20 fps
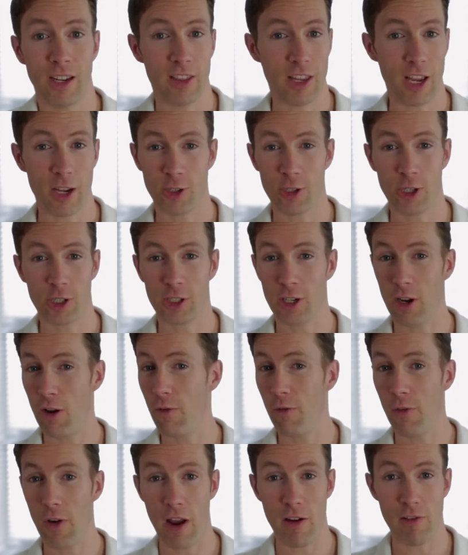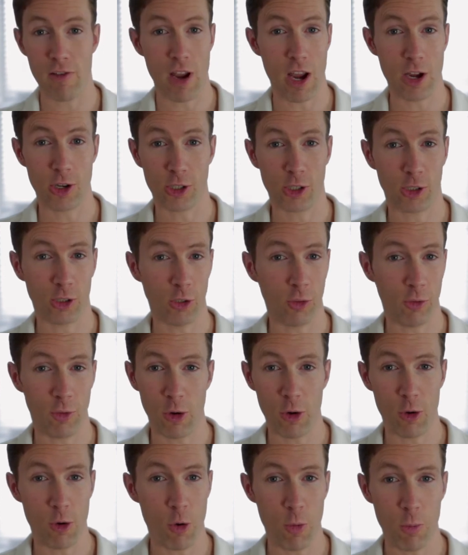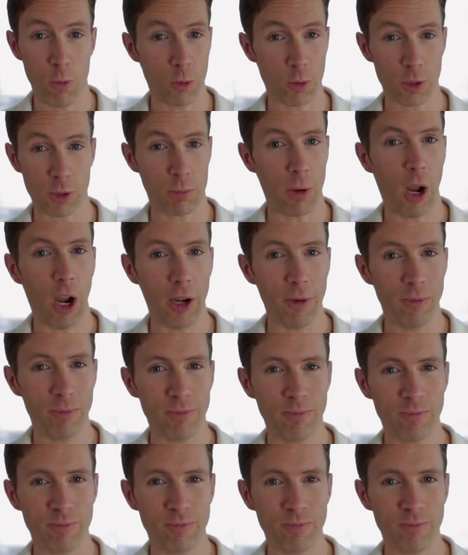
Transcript: They're just a variation of a normal spine.